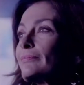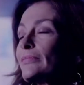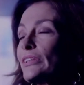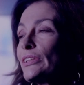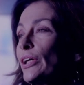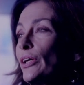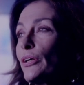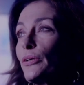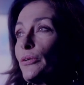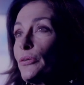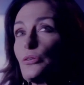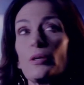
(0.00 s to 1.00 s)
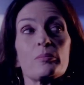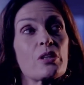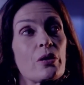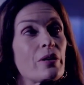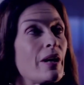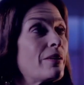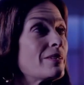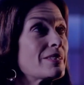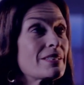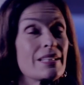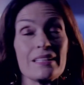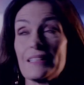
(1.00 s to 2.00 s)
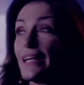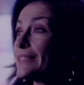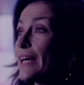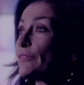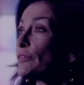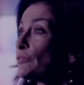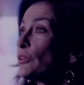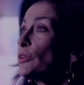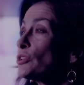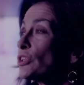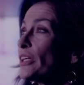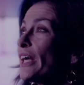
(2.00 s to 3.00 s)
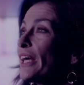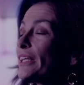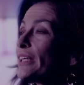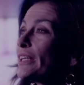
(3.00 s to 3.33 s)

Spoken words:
So, cryptocurrency does have a future then?